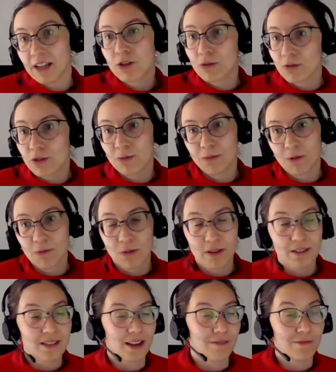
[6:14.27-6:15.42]
and so so what, what
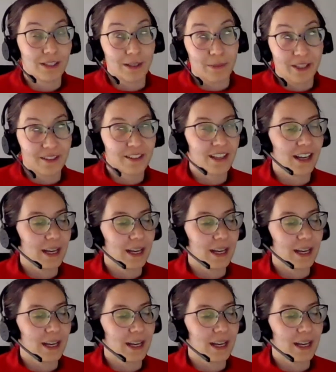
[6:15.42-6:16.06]
does that really mean?